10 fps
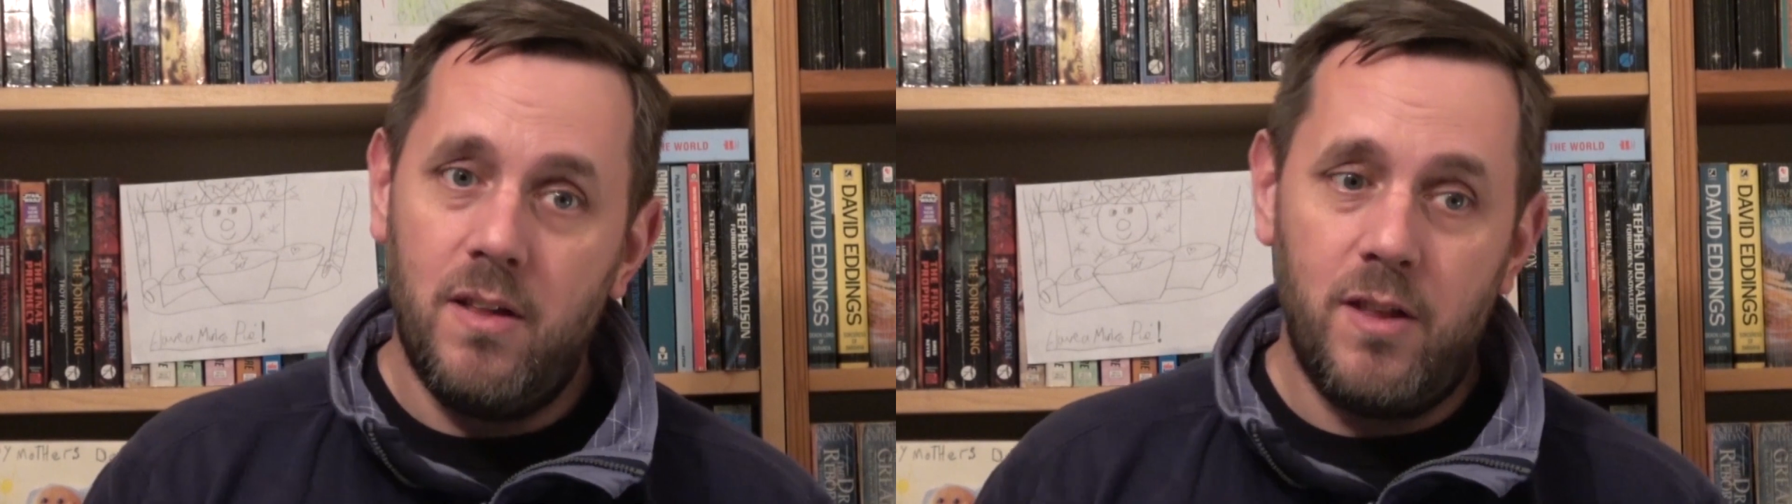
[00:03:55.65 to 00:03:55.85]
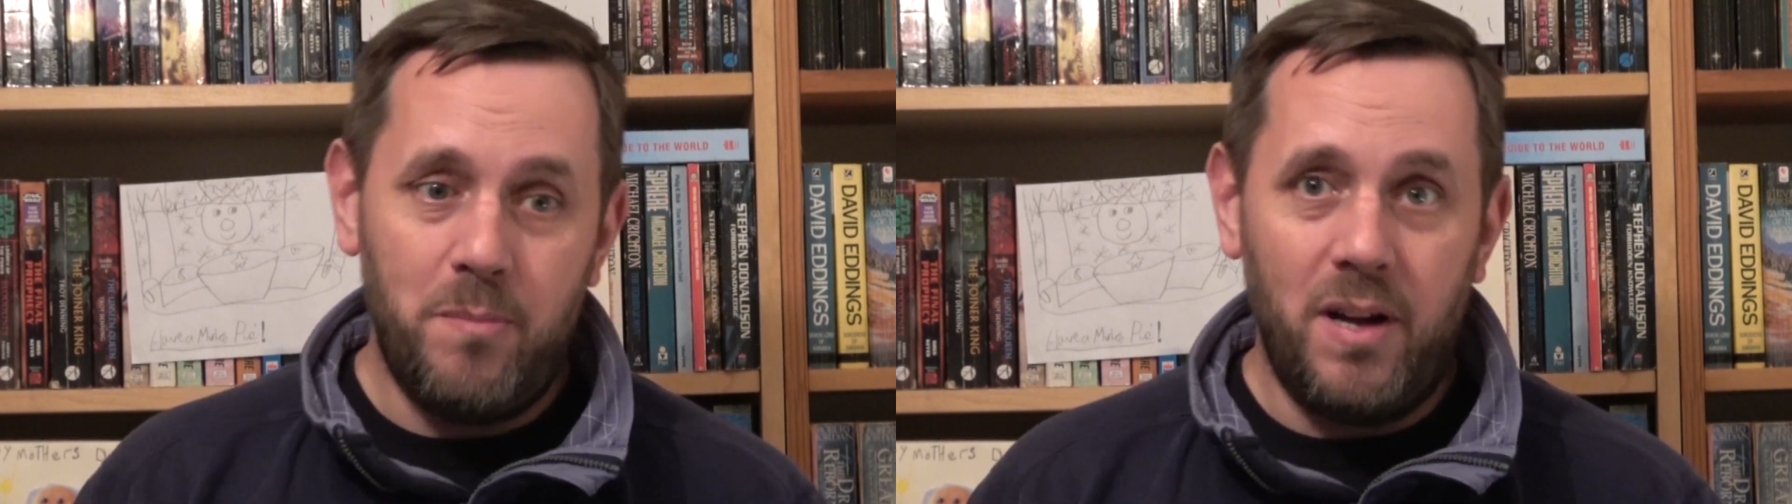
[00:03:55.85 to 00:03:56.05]

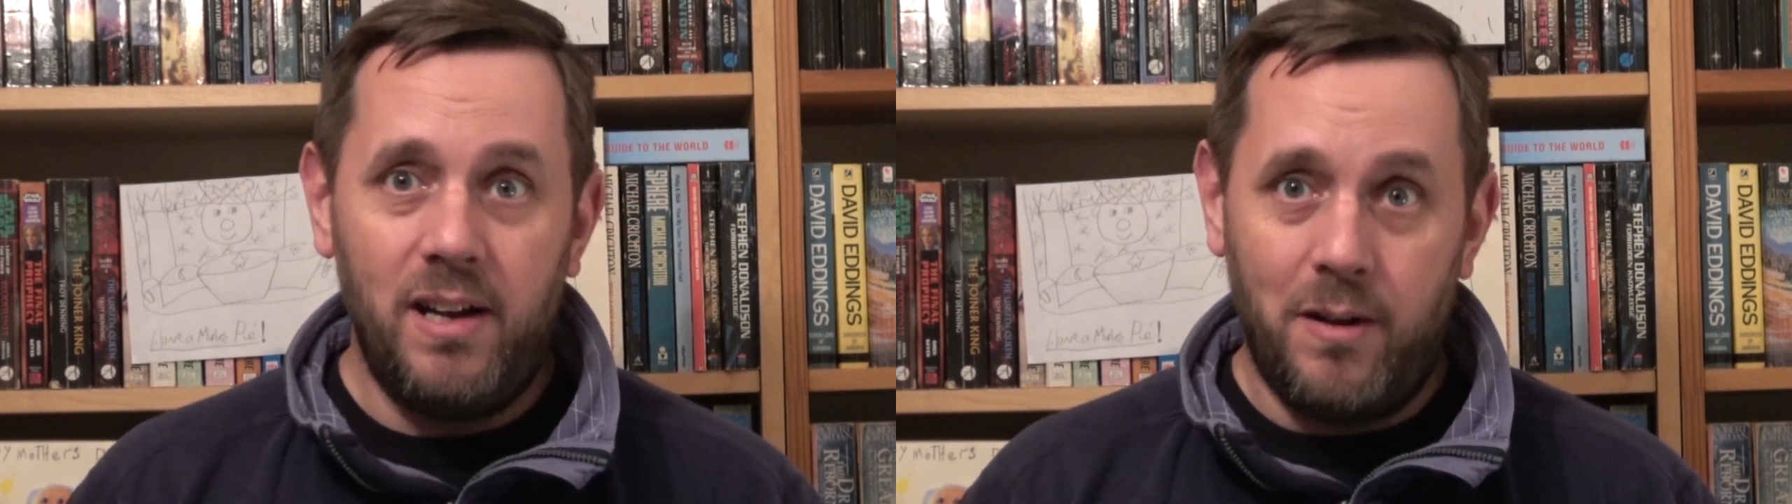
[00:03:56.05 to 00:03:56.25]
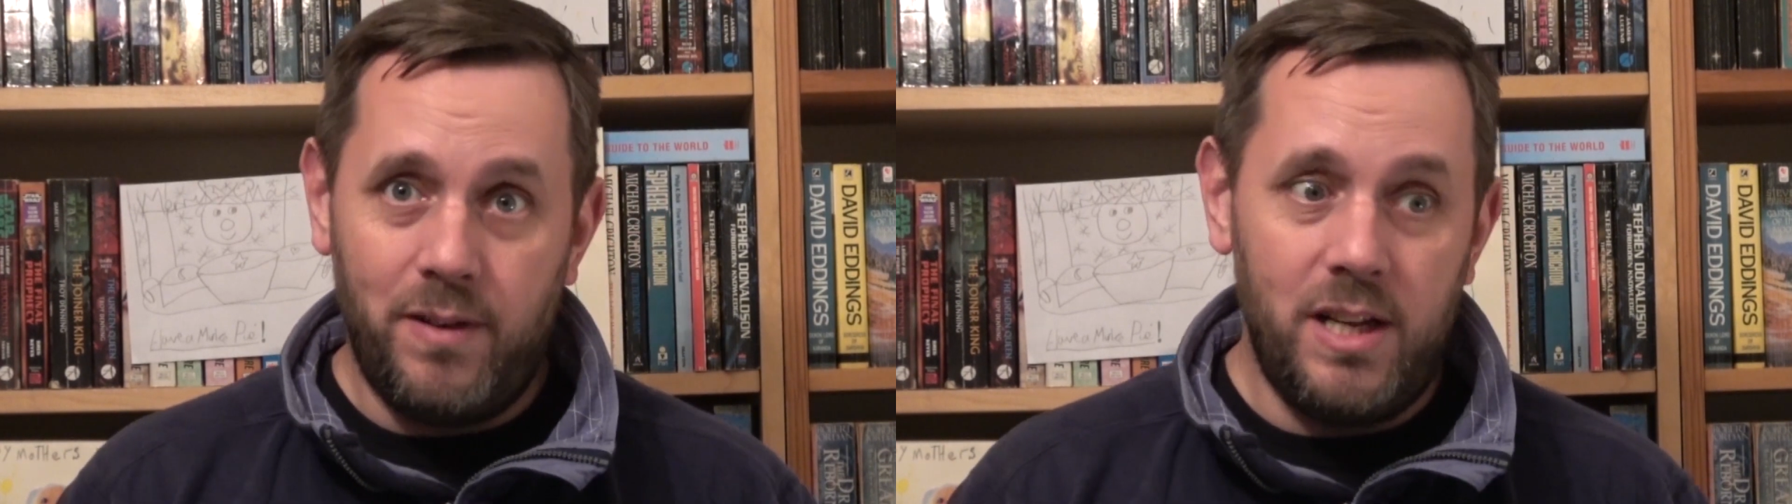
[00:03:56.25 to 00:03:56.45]
that my
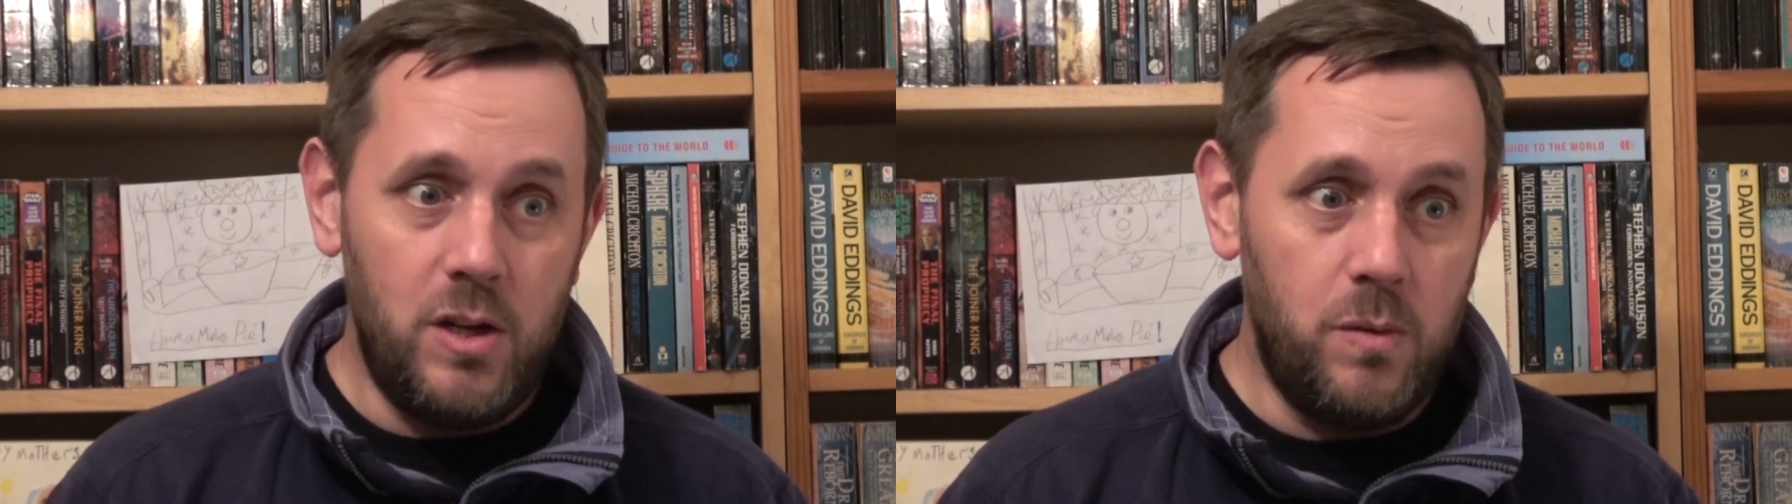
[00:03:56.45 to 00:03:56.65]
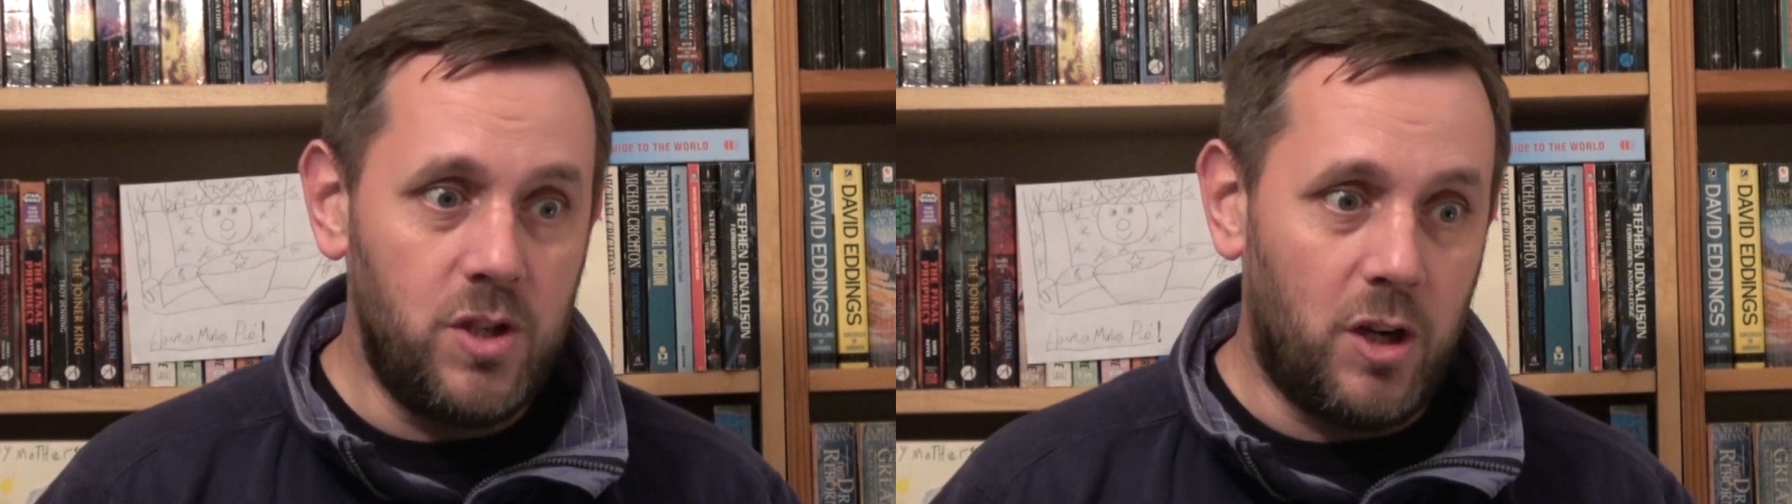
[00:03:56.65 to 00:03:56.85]
lovely
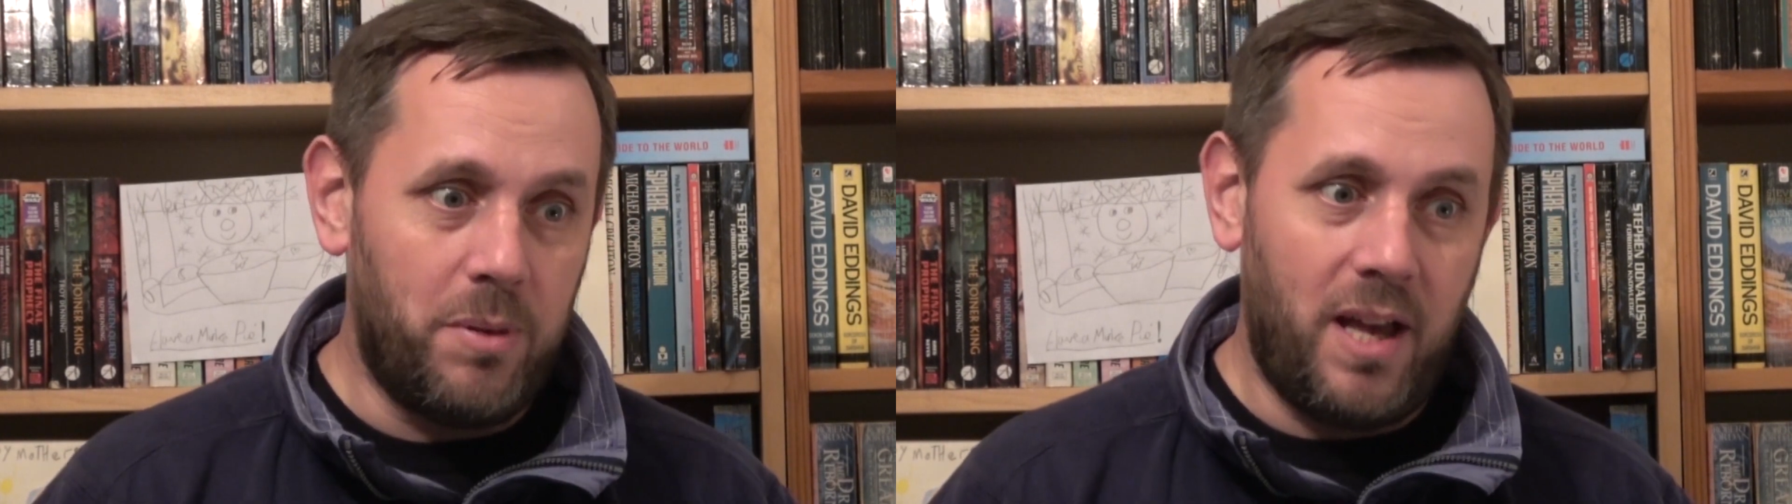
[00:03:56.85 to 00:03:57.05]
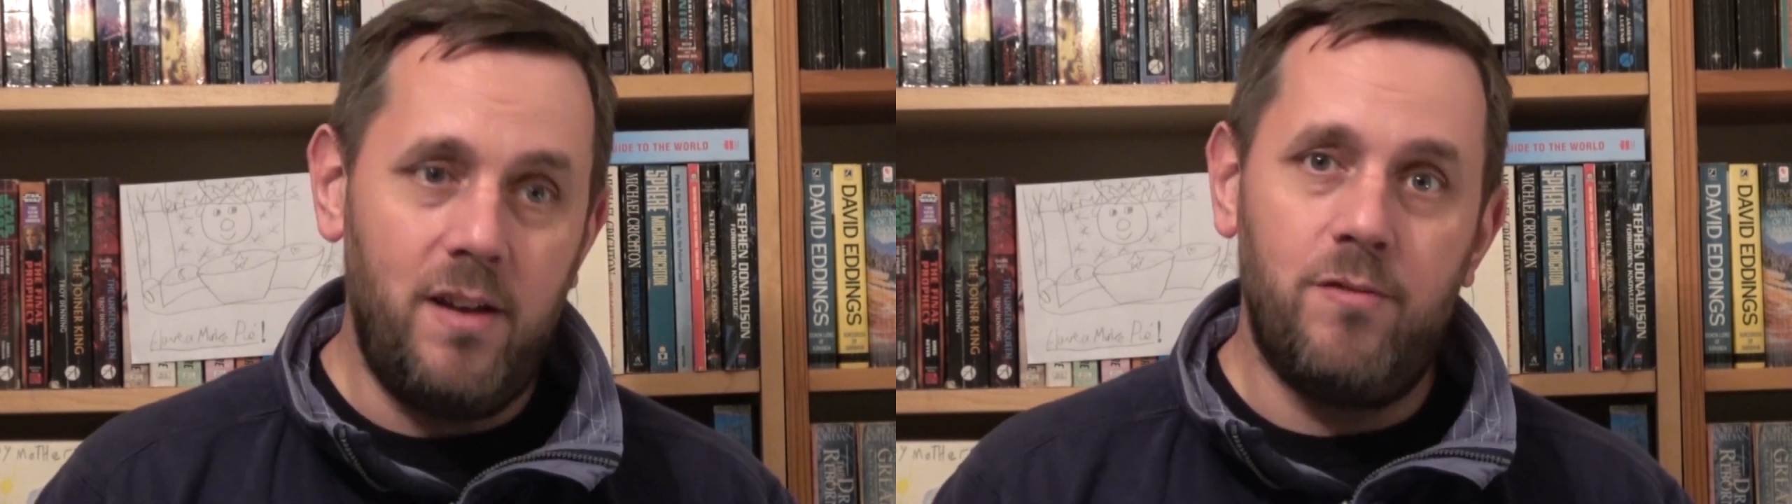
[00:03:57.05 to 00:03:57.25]
new job
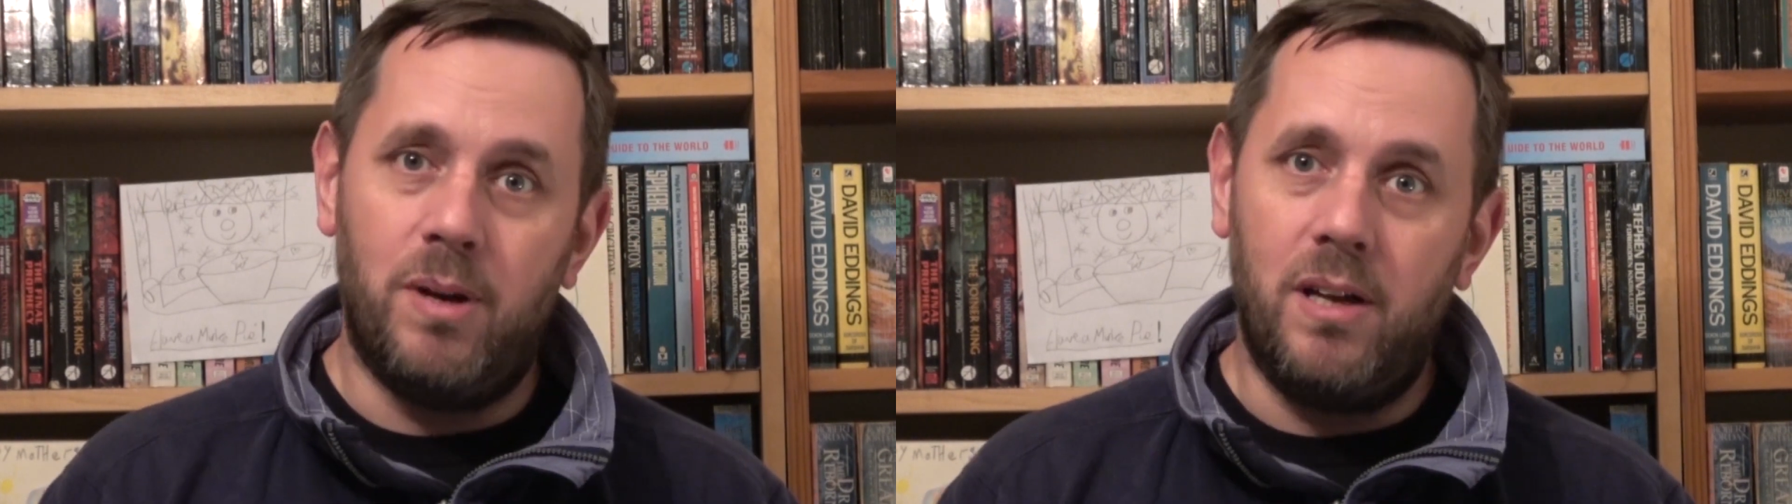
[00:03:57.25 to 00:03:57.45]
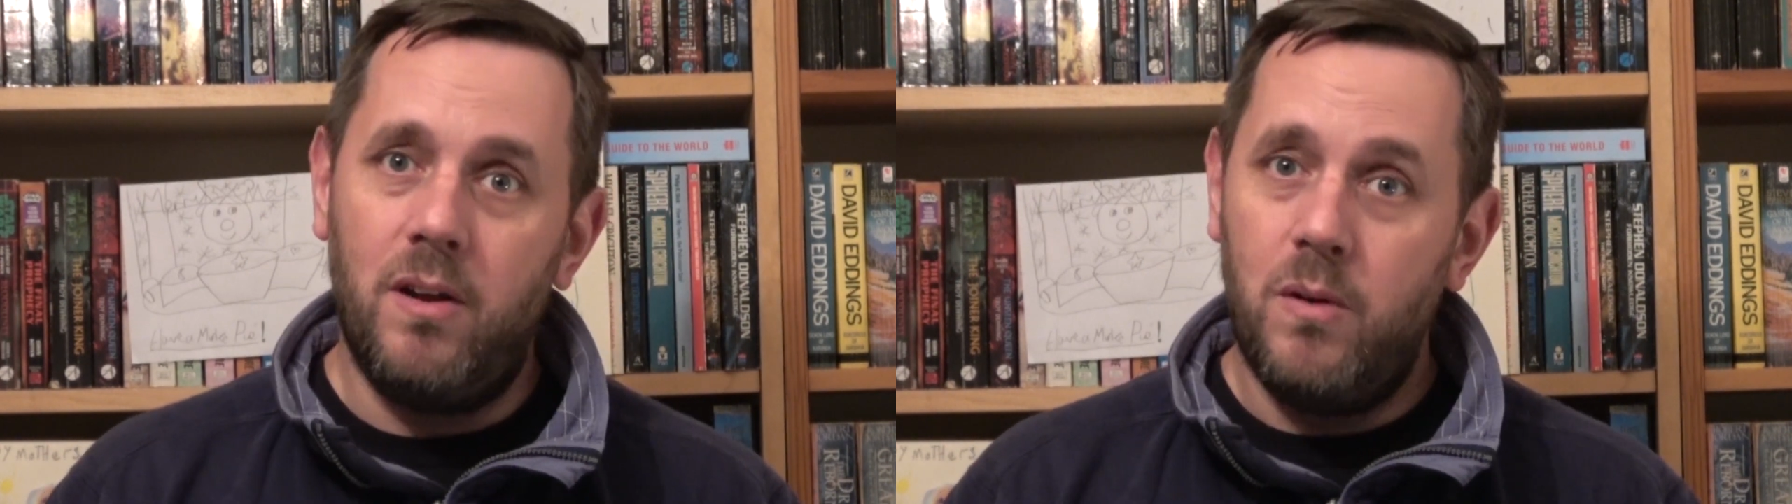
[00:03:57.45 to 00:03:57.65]
gave
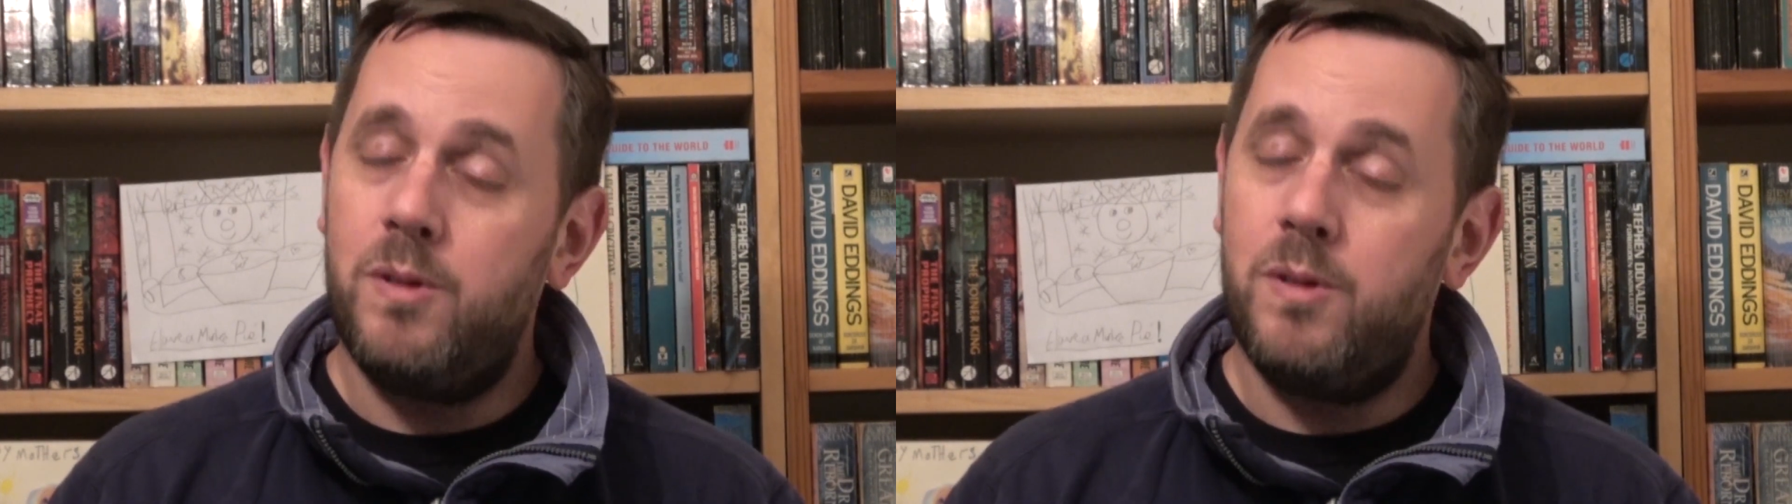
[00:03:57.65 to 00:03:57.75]
me